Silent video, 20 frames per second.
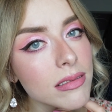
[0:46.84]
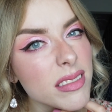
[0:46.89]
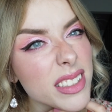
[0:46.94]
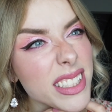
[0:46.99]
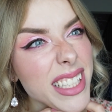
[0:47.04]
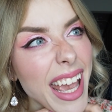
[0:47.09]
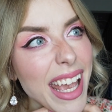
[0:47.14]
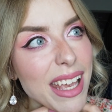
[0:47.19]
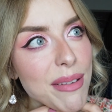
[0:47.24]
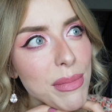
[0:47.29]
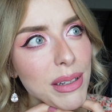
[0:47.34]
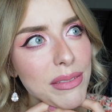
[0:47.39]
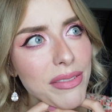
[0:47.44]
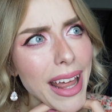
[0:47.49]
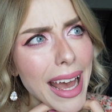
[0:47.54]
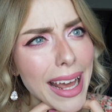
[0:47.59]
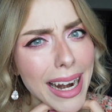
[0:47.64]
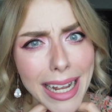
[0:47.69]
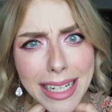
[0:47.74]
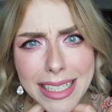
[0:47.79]
came of
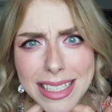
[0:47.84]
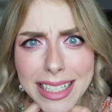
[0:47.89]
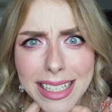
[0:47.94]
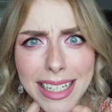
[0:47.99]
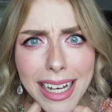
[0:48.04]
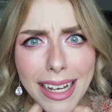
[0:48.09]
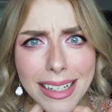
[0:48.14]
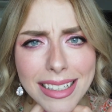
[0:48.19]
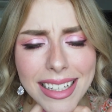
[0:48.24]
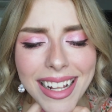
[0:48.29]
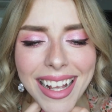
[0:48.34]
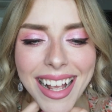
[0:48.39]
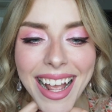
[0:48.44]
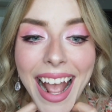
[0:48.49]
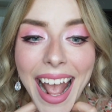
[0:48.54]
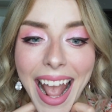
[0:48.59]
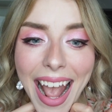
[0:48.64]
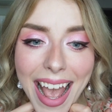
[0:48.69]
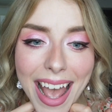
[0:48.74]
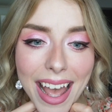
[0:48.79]
that idea,
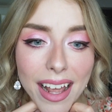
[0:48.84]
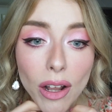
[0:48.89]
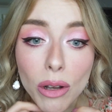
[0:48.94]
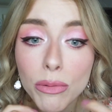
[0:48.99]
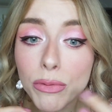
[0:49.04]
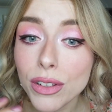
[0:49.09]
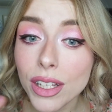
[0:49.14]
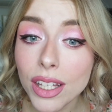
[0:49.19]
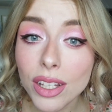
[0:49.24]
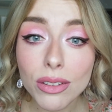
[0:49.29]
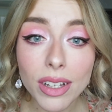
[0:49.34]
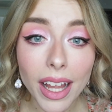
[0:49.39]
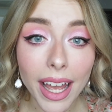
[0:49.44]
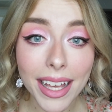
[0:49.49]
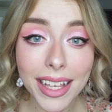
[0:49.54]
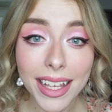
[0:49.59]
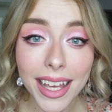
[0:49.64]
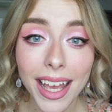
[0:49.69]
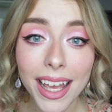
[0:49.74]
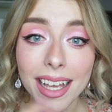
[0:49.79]
and hopefully you
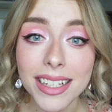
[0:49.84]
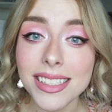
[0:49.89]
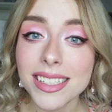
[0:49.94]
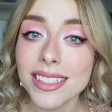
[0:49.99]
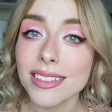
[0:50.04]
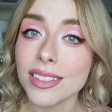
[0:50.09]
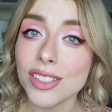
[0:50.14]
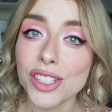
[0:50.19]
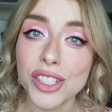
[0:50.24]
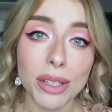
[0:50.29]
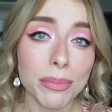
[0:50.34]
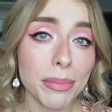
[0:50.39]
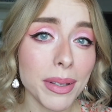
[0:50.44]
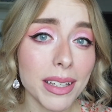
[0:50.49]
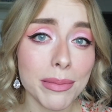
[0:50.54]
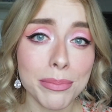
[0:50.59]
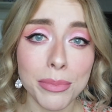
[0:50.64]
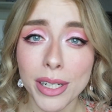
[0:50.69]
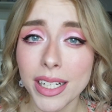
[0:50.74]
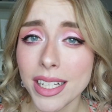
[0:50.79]
like it. Should be
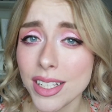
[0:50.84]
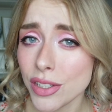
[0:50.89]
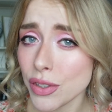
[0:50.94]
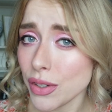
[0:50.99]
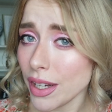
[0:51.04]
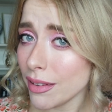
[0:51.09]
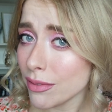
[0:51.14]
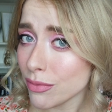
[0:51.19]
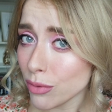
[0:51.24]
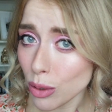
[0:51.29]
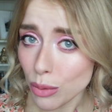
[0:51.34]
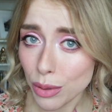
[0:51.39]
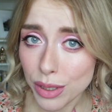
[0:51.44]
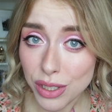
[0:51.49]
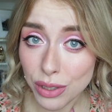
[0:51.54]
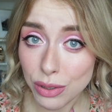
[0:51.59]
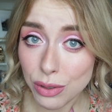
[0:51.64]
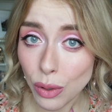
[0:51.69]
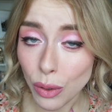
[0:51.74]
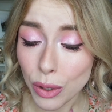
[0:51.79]
a pretty straightforward
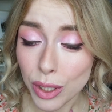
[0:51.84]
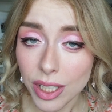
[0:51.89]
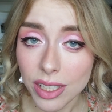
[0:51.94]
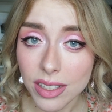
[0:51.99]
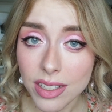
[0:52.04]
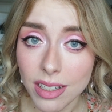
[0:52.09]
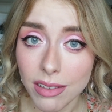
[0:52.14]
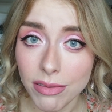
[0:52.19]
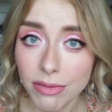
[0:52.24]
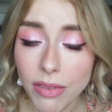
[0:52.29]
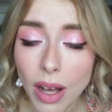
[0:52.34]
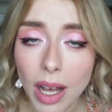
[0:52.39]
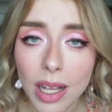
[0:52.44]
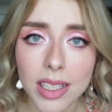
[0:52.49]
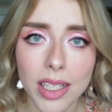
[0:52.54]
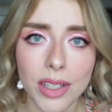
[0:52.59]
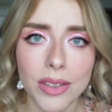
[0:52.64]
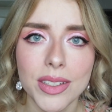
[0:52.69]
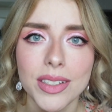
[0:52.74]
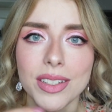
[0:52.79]
tutorial to
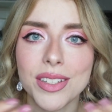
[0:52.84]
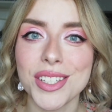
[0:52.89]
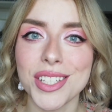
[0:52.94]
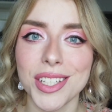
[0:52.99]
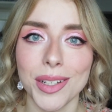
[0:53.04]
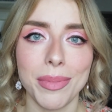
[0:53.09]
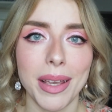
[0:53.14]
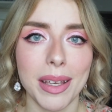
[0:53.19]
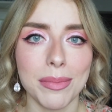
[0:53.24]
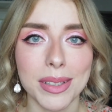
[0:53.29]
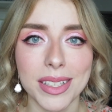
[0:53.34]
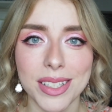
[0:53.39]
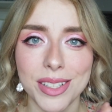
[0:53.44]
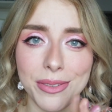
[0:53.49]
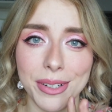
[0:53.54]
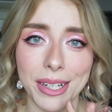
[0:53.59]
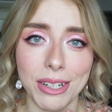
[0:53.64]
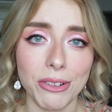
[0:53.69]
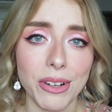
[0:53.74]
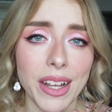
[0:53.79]
follow, so you should be able to
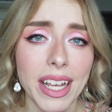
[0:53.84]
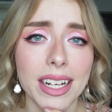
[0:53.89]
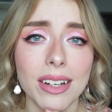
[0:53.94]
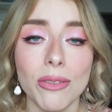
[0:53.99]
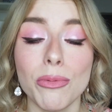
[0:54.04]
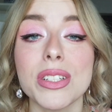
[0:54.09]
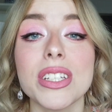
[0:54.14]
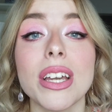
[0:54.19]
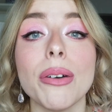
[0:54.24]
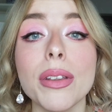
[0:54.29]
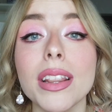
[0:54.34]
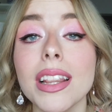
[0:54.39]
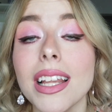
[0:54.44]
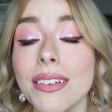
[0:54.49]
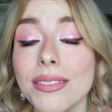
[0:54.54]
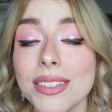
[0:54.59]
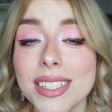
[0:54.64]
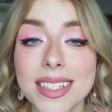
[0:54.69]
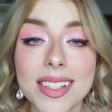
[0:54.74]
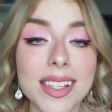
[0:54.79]
recreate it, which I would
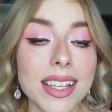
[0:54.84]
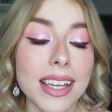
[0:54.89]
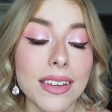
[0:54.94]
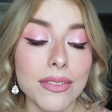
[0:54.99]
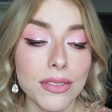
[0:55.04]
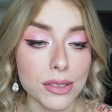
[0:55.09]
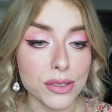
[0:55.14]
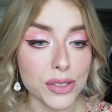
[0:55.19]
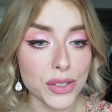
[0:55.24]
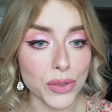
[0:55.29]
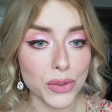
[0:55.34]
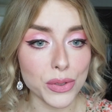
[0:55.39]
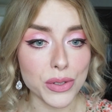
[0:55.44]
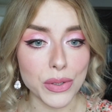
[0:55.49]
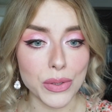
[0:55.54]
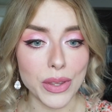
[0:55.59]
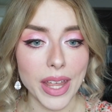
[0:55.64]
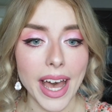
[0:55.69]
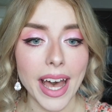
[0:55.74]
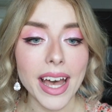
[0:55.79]
love to see if you
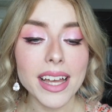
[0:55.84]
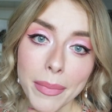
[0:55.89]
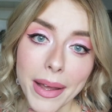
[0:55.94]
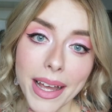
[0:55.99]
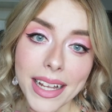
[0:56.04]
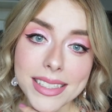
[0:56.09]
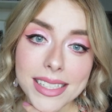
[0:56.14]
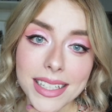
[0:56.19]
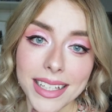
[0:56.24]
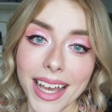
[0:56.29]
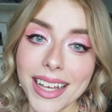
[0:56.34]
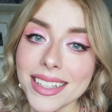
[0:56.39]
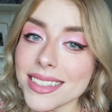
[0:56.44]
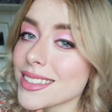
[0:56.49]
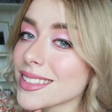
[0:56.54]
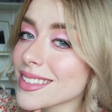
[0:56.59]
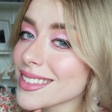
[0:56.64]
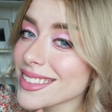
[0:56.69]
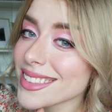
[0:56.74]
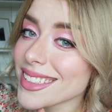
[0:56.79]
do that. But yes,
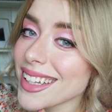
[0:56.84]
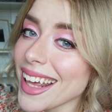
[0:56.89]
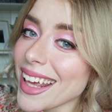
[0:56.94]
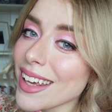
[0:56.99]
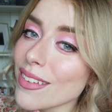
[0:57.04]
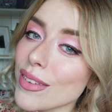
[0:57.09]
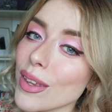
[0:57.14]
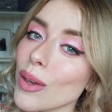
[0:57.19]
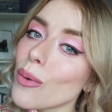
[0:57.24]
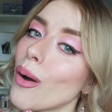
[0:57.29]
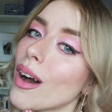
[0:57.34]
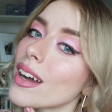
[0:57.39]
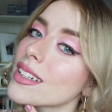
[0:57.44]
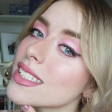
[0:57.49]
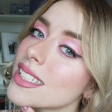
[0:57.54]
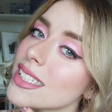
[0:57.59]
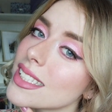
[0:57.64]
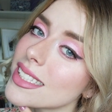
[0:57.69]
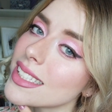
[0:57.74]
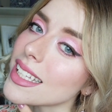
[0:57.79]
if you want
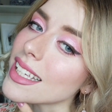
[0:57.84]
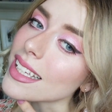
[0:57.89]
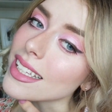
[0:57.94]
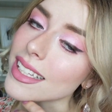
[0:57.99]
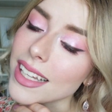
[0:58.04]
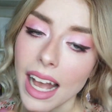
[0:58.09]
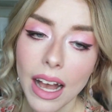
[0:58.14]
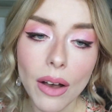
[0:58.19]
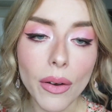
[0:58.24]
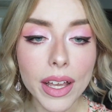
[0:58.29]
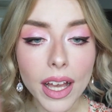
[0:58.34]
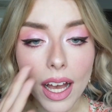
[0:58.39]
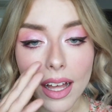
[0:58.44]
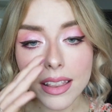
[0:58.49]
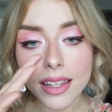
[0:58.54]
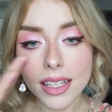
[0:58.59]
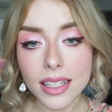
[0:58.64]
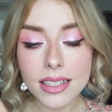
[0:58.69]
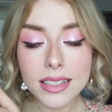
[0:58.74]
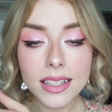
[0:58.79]
to see how I
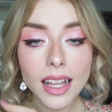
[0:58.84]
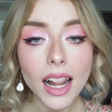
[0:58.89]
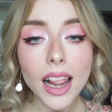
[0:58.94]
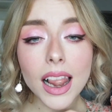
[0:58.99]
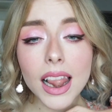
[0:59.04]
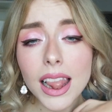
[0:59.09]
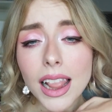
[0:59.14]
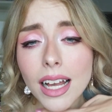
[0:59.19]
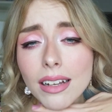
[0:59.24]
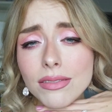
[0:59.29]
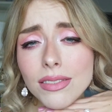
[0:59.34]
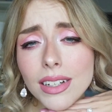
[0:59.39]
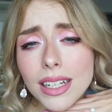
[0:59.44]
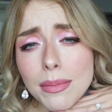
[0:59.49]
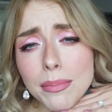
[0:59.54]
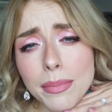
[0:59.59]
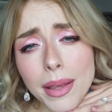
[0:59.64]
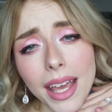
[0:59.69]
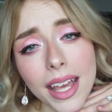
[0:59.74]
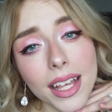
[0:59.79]
got this
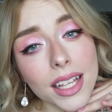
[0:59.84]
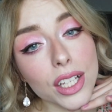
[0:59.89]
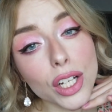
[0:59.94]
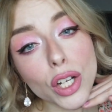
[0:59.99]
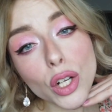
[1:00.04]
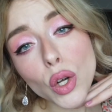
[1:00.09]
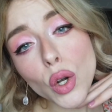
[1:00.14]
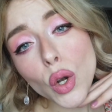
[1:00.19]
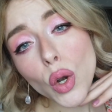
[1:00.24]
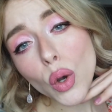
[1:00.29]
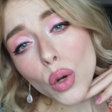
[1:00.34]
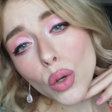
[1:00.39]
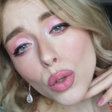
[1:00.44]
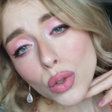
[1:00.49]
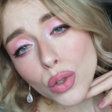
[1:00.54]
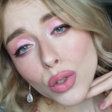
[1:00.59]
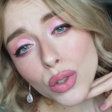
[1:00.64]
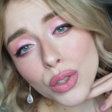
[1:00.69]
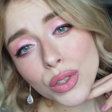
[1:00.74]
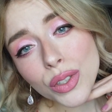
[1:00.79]
lovely pink
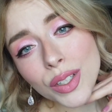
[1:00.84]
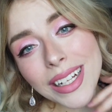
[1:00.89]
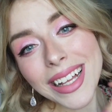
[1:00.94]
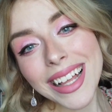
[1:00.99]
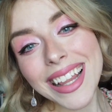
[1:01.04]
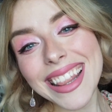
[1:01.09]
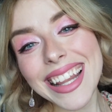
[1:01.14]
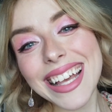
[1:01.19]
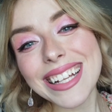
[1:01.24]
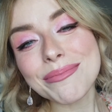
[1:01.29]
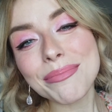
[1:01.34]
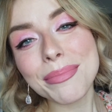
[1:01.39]
look, then